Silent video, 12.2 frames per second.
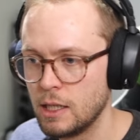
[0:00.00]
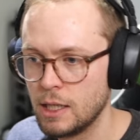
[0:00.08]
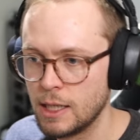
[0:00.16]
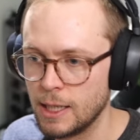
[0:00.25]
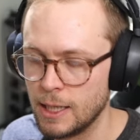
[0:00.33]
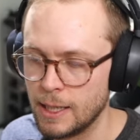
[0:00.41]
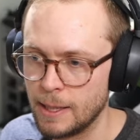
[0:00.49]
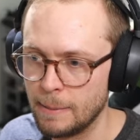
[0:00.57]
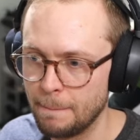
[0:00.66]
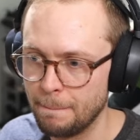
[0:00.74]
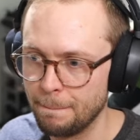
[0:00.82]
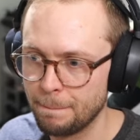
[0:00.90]

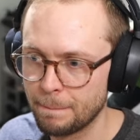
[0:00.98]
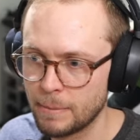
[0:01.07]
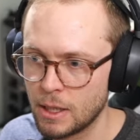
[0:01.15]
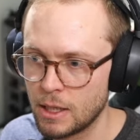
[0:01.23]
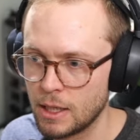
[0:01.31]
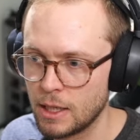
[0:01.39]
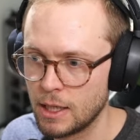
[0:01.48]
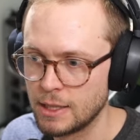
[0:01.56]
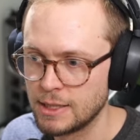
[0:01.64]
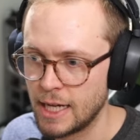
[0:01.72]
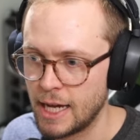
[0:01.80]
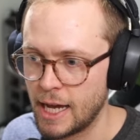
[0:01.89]
um,
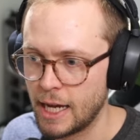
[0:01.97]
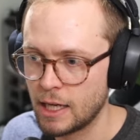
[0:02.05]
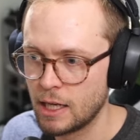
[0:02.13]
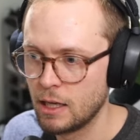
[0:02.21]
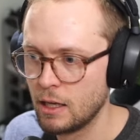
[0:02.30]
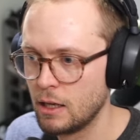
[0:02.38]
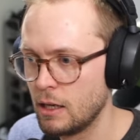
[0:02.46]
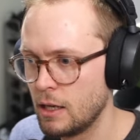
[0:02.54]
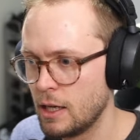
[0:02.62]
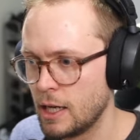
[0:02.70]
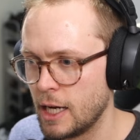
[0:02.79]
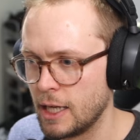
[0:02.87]
attack,
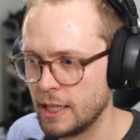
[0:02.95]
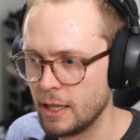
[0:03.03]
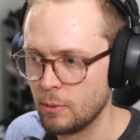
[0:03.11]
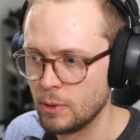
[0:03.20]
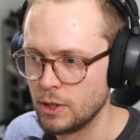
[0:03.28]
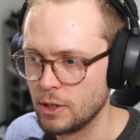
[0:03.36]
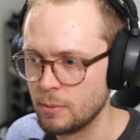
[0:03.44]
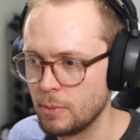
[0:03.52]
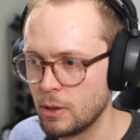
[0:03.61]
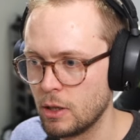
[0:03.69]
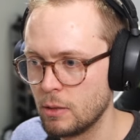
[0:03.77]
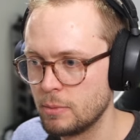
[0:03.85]
and then we did
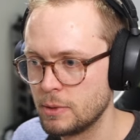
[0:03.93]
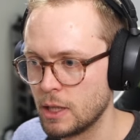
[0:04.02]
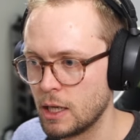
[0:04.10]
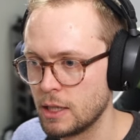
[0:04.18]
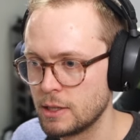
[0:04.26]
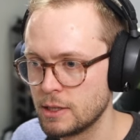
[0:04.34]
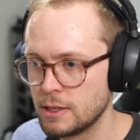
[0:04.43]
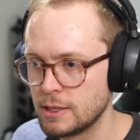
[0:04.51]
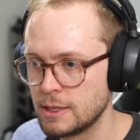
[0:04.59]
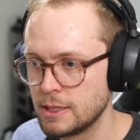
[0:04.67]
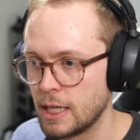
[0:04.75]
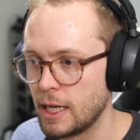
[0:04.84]
bulb dot
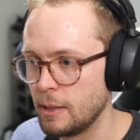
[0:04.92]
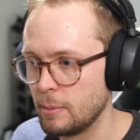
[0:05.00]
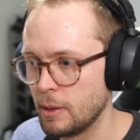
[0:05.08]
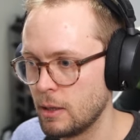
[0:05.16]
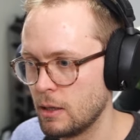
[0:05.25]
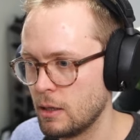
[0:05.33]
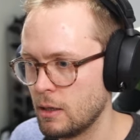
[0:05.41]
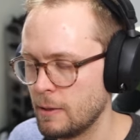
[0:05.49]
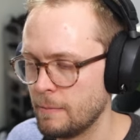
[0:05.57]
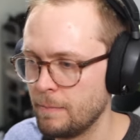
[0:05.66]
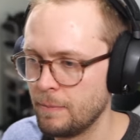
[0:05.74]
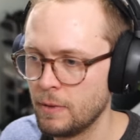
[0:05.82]
type.
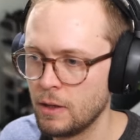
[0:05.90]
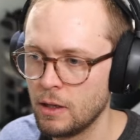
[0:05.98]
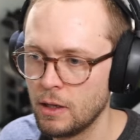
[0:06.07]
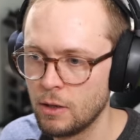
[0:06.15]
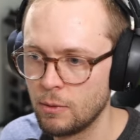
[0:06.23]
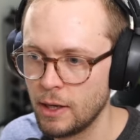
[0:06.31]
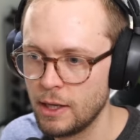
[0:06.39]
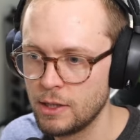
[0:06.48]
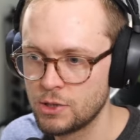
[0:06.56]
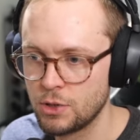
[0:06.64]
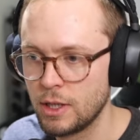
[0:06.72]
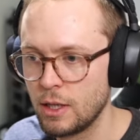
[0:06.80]
Right.
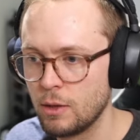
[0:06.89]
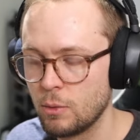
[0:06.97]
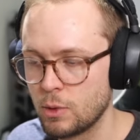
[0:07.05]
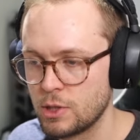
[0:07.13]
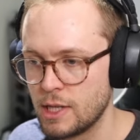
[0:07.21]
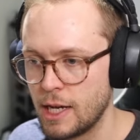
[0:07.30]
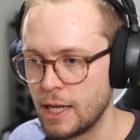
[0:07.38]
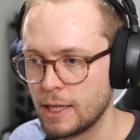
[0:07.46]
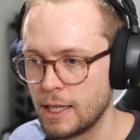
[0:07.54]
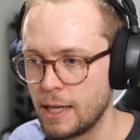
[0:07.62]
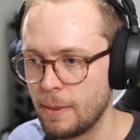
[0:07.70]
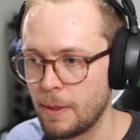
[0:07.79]
So then we're saying
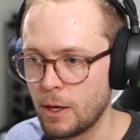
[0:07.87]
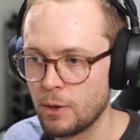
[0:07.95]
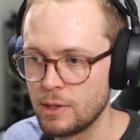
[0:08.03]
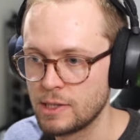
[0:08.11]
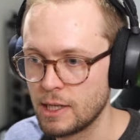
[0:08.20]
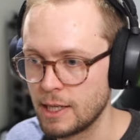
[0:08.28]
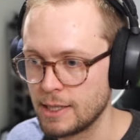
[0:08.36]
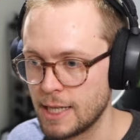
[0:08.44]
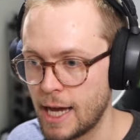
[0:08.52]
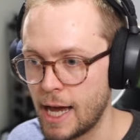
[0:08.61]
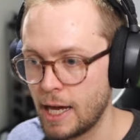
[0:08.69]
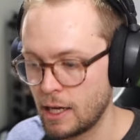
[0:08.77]
that there is an
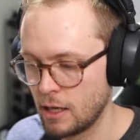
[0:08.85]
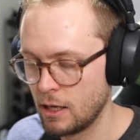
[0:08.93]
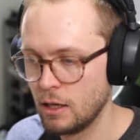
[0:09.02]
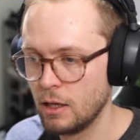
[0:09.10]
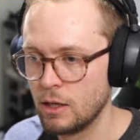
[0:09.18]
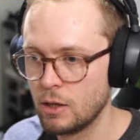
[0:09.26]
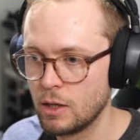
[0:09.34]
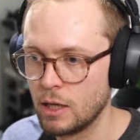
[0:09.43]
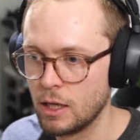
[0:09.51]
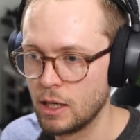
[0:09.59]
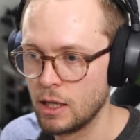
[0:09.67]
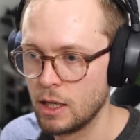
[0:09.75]
attack
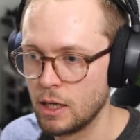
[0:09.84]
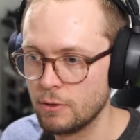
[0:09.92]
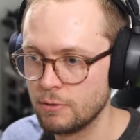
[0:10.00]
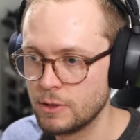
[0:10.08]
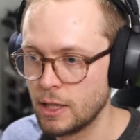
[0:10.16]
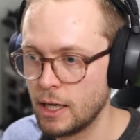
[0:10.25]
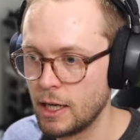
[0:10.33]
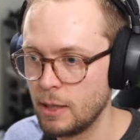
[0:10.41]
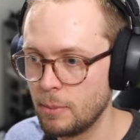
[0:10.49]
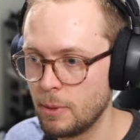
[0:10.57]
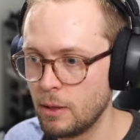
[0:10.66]
uh, of type